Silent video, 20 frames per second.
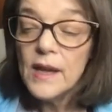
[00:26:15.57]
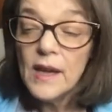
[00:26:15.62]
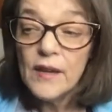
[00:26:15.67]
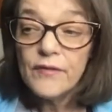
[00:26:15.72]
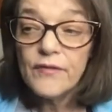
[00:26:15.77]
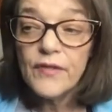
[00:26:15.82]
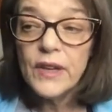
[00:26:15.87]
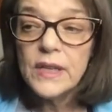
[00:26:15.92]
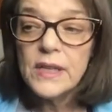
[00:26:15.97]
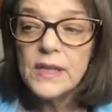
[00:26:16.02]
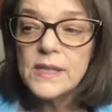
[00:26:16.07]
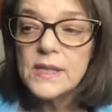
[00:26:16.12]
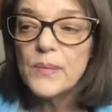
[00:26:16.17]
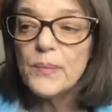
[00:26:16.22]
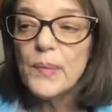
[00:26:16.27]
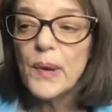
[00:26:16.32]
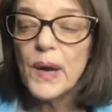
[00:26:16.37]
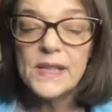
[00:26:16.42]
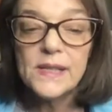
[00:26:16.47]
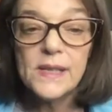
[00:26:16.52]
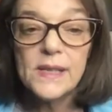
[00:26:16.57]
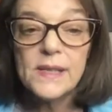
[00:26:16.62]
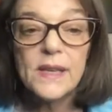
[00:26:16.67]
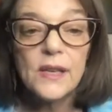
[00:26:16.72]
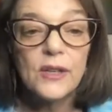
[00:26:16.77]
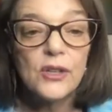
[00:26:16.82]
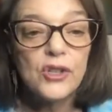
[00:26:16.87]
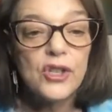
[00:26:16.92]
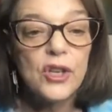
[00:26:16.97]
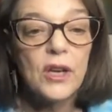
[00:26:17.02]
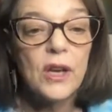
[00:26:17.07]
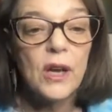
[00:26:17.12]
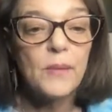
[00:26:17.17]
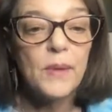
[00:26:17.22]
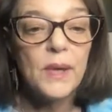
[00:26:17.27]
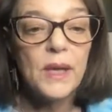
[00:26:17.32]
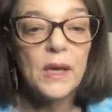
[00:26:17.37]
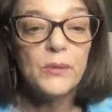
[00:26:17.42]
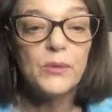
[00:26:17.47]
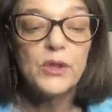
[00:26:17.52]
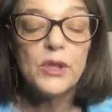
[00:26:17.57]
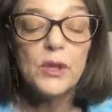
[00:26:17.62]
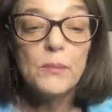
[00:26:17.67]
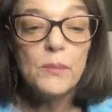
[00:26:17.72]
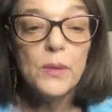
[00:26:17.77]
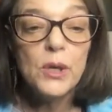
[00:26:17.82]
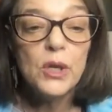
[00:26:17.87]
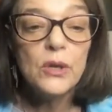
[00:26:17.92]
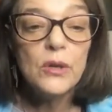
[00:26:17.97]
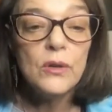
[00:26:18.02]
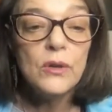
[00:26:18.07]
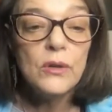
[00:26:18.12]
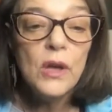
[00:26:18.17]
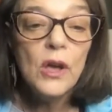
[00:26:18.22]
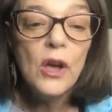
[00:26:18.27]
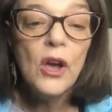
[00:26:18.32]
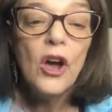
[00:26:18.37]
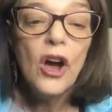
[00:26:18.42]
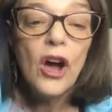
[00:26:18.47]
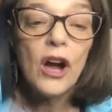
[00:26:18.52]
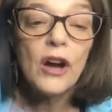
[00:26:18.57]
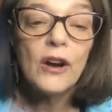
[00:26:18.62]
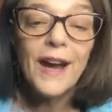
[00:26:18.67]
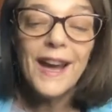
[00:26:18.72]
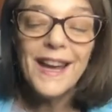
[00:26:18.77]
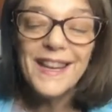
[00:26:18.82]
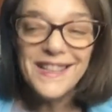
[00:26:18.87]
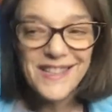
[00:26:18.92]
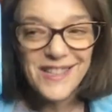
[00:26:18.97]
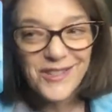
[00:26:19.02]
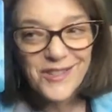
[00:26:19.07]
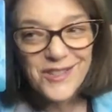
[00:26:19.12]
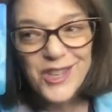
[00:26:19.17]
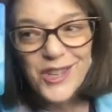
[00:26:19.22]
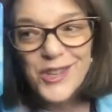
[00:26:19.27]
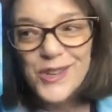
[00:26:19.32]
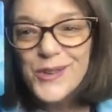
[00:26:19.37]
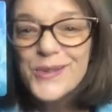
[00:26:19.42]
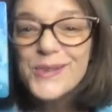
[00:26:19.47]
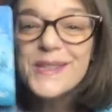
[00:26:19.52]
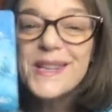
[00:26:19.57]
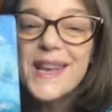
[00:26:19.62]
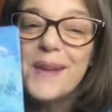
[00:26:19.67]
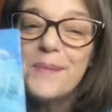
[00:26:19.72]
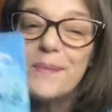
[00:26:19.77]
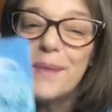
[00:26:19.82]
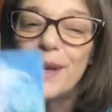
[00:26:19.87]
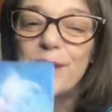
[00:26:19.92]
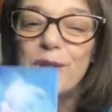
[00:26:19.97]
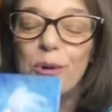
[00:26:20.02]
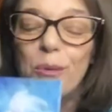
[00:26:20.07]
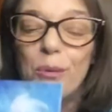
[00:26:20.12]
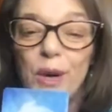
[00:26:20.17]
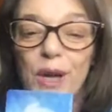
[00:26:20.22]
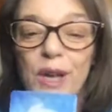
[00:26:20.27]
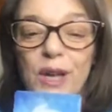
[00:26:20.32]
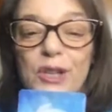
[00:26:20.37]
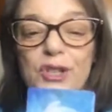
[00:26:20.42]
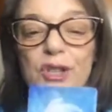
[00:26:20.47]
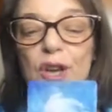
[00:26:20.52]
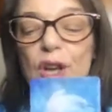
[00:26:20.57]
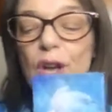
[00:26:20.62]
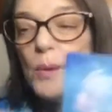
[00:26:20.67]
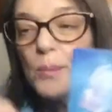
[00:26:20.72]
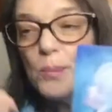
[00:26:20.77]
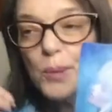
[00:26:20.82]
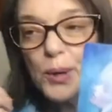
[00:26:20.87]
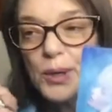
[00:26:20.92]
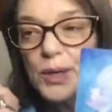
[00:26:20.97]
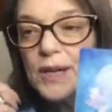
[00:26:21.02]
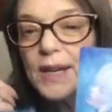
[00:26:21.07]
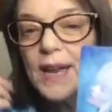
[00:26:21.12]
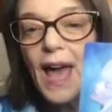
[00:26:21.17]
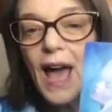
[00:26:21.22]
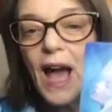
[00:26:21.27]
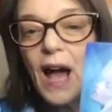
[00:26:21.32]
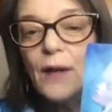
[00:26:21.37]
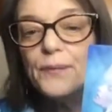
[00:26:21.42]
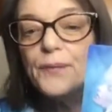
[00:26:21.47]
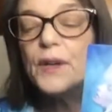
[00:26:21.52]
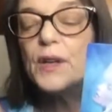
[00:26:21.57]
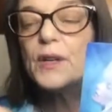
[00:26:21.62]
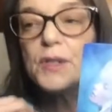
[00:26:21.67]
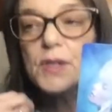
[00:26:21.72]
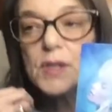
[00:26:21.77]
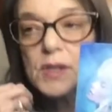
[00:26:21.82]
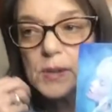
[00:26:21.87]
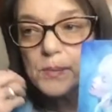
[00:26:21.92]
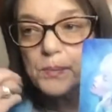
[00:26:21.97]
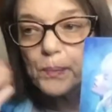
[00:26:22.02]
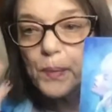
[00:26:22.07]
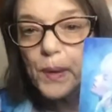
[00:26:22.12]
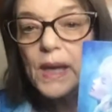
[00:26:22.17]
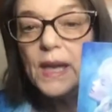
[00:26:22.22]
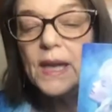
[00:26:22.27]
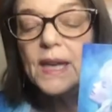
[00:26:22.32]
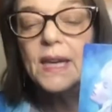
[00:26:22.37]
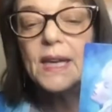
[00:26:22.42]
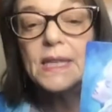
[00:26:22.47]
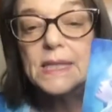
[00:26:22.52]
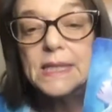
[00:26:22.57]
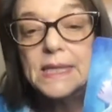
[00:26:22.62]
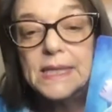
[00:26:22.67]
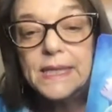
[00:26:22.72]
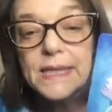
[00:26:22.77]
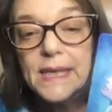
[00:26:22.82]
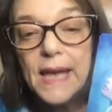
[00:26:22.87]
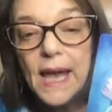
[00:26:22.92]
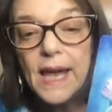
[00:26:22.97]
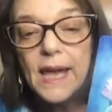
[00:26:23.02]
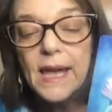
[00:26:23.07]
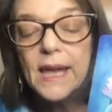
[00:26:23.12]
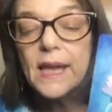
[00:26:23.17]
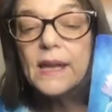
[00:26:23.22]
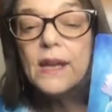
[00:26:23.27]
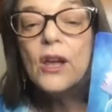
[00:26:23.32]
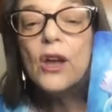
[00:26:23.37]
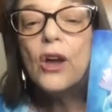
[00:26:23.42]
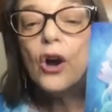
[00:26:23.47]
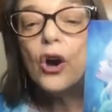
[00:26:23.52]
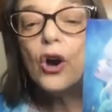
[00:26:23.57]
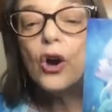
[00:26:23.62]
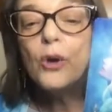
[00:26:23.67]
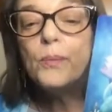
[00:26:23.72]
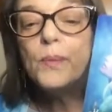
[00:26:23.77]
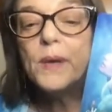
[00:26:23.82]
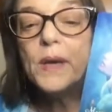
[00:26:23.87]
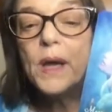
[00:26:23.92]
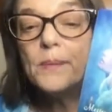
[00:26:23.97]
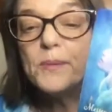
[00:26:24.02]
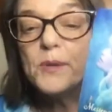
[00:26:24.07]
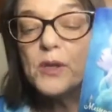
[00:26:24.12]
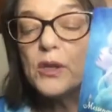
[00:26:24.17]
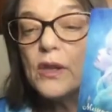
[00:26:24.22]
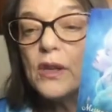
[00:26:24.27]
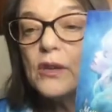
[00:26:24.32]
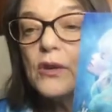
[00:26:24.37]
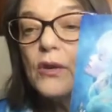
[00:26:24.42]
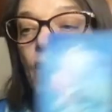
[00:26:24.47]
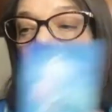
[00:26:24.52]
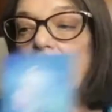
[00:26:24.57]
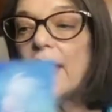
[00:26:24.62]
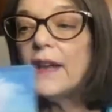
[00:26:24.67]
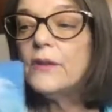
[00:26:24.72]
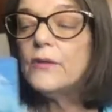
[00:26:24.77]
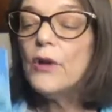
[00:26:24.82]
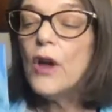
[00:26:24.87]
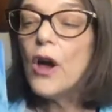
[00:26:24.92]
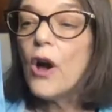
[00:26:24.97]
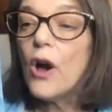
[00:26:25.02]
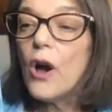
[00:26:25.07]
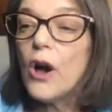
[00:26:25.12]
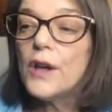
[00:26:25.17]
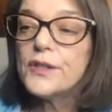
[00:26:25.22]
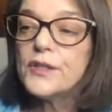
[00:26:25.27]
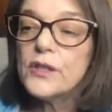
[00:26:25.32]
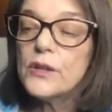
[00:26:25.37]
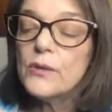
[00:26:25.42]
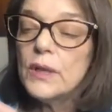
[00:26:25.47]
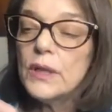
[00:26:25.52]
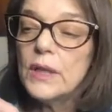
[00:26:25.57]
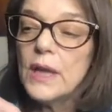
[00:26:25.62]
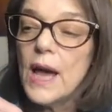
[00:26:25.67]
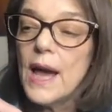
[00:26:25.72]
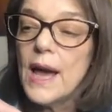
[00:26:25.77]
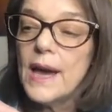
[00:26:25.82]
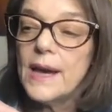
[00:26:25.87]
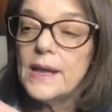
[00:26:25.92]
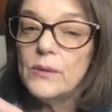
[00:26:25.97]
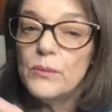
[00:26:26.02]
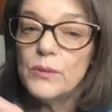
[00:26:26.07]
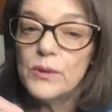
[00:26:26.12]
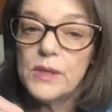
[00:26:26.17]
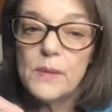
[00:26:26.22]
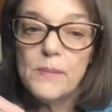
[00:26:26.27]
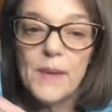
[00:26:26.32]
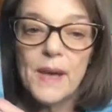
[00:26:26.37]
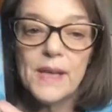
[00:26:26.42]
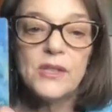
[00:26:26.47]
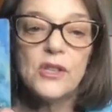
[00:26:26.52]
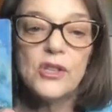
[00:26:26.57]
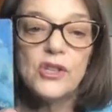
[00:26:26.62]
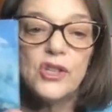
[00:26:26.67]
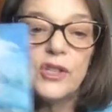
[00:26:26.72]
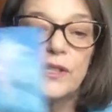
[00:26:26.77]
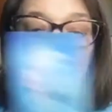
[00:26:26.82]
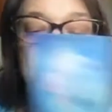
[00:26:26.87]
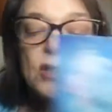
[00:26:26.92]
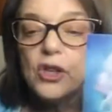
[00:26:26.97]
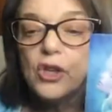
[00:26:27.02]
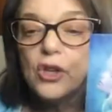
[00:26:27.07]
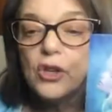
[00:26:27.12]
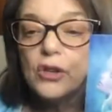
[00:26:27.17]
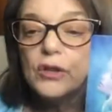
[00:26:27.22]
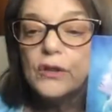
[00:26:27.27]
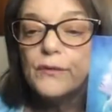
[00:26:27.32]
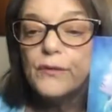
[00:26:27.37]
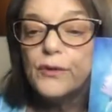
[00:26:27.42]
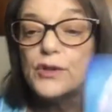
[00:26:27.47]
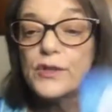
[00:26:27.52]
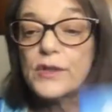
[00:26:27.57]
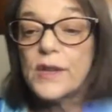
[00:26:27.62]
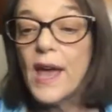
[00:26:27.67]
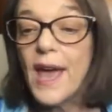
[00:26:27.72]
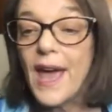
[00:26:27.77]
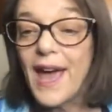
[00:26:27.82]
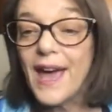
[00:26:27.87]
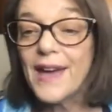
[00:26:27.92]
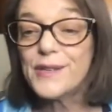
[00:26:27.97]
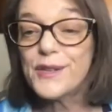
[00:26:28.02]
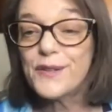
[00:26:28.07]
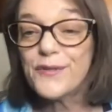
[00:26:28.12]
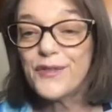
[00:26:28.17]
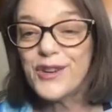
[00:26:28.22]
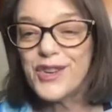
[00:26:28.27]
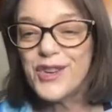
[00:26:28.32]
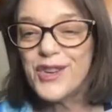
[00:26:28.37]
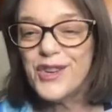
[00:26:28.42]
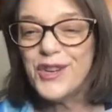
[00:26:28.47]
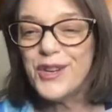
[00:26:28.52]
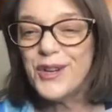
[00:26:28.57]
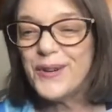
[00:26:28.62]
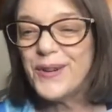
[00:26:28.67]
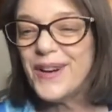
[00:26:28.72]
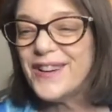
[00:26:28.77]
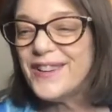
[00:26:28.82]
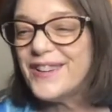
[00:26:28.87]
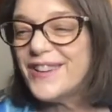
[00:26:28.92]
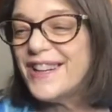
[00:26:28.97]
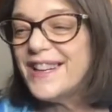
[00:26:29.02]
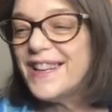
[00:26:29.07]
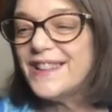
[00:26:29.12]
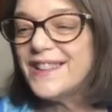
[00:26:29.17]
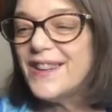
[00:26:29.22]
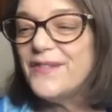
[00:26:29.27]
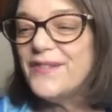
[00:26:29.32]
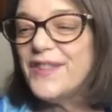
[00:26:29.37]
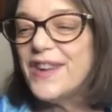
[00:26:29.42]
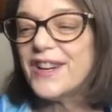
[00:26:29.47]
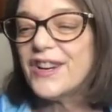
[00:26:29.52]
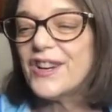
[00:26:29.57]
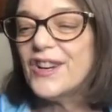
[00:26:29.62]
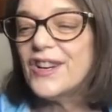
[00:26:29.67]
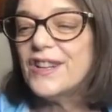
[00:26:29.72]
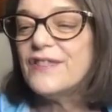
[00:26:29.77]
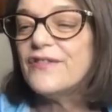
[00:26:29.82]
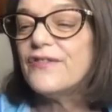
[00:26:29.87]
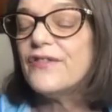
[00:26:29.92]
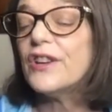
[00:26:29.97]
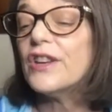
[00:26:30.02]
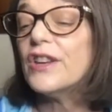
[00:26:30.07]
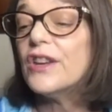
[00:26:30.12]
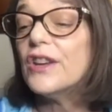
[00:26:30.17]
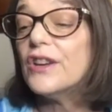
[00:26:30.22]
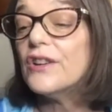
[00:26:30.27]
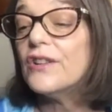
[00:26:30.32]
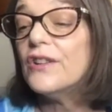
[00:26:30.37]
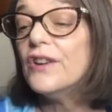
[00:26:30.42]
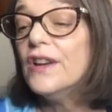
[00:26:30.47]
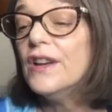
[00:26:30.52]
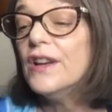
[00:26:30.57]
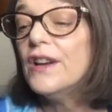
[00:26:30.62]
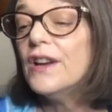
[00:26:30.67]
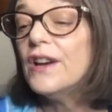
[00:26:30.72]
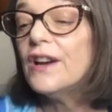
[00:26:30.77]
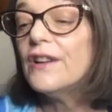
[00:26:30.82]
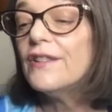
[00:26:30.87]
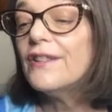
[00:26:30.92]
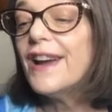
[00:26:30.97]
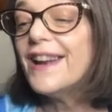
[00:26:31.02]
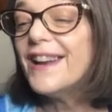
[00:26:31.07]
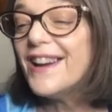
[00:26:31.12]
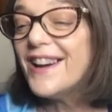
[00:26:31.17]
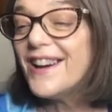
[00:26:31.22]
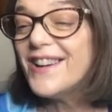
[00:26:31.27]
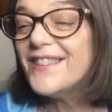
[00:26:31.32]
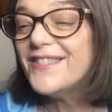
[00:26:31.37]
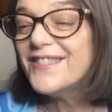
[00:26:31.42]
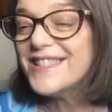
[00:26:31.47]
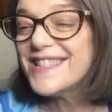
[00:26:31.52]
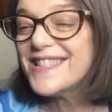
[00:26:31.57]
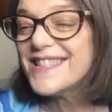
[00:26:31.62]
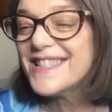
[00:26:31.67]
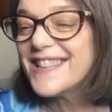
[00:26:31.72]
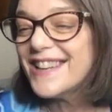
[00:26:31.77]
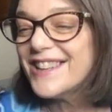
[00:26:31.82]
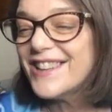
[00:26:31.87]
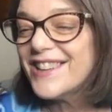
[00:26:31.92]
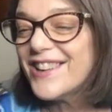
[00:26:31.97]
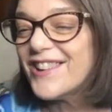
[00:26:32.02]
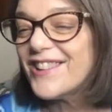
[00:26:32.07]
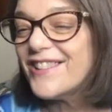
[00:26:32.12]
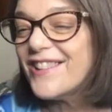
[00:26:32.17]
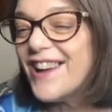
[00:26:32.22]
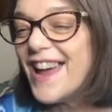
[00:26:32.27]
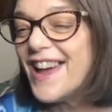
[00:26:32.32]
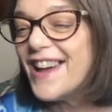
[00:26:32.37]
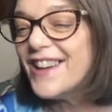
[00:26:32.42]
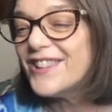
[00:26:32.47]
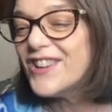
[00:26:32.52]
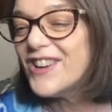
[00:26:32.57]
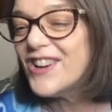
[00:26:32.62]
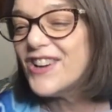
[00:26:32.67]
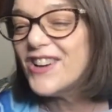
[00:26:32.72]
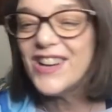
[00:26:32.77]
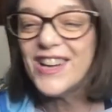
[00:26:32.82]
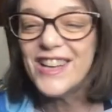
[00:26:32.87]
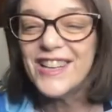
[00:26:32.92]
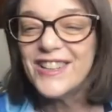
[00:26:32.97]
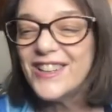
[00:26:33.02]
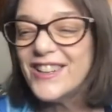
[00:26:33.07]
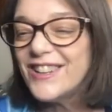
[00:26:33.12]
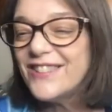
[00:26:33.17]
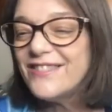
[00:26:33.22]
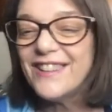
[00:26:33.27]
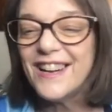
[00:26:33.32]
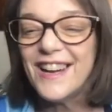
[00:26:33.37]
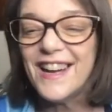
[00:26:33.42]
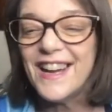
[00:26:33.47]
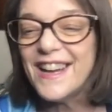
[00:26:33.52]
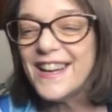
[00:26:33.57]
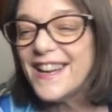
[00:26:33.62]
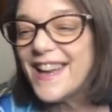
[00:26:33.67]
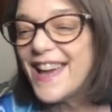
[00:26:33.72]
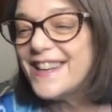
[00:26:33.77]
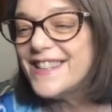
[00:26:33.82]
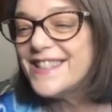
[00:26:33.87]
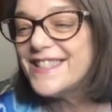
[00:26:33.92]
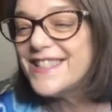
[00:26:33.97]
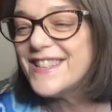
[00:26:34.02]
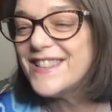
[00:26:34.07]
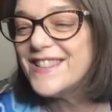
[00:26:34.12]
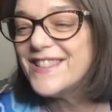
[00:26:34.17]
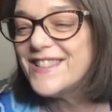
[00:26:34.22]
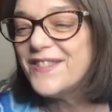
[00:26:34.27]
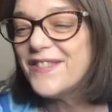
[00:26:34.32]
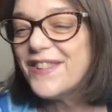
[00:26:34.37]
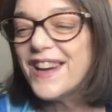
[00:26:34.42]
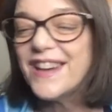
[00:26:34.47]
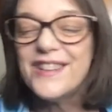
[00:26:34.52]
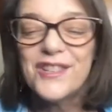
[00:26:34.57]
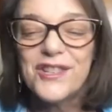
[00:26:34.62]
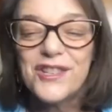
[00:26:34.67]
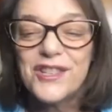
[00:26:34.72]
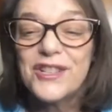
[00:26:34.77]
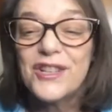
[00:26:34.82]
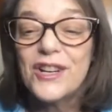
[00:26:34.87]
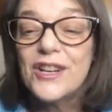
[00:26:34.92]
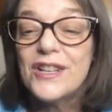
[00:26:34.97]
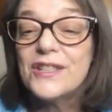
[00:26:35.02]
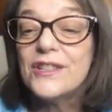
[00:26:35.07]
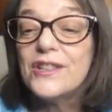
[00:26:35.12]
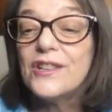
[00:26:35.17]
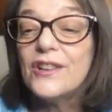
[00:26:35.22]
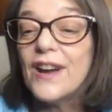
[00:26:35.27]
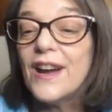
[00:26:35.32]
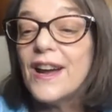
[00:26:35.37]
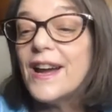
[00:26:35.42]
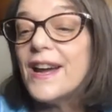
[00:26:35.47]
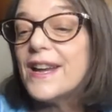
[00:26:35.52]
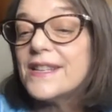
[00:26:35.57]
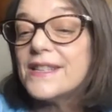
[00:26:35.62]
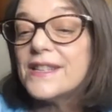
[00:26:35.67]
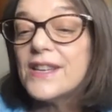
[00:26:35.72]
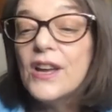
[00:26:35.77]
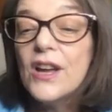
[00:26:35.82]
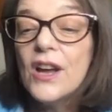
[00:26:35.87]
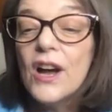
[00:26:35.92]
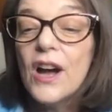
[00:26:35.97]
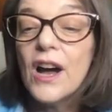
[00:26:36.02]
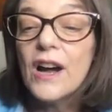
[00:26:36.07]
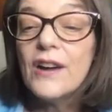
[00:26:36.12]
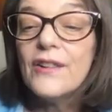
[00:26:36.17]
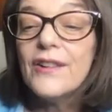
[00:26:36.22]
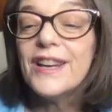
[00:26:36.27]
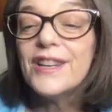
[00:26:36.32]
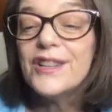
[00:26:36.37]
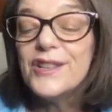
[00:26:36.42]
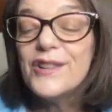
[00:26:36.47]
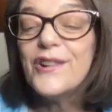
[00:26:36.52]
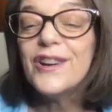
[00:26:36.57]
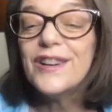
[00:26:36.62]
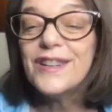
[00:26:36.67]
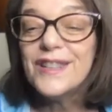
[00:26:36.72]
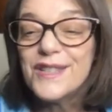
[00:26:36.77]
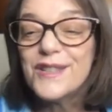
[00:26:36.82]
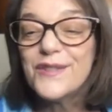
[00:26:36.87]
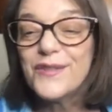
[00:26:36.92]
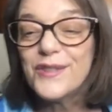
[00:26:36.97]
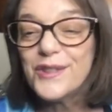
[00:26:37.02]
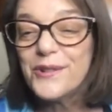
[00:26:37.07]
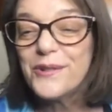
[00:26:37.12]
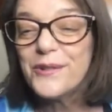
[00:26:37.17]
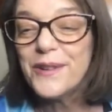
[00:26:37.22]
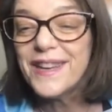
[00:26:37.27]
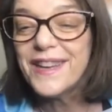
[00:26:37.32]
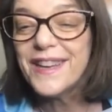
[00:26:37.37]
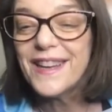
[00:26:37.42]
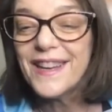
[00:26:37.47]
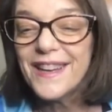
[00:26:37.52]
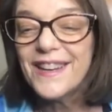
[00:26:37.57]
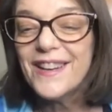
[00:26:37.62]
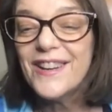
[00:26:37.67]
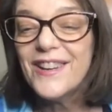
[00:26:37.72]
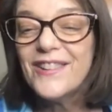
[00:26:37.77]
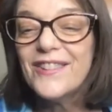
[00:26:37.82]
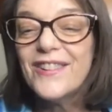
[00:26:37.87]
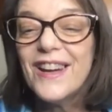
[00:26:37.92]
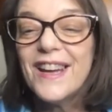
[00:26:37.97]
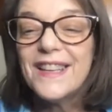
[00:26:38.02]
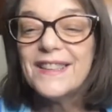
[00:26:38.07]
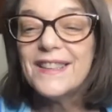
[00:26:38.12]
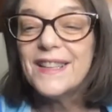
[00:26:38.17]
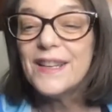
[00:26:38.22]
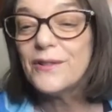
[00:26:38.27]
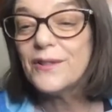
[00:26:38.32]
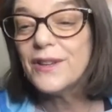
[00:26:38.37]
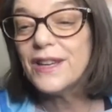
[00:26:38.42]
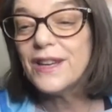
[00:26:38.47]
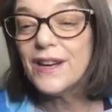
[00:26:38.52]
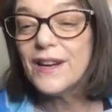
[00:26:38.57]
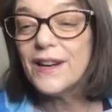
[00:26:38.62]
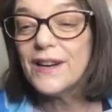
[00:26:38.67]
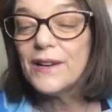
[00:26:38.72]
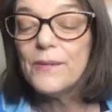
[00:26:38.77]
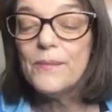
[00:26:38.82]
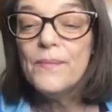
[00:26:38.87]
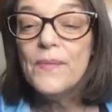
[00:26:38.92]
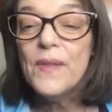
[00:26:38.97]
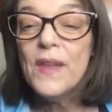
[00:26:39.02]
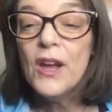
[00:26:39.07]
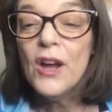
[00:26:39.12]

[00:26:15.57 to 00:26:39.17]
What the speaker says: Venus and Pisces energy coming in with the moon. All right, so Tuesday, make your wish. Put it out there. Speak it. Say it. Open up so that you can also align with the messages that the universe has for you. All right. I love that card for you. All right. Oh, Marissa's got her crown on. All right. Attitude, you've got your stars in your eyes. All right. New Orleans for the weekend. All right. There we go.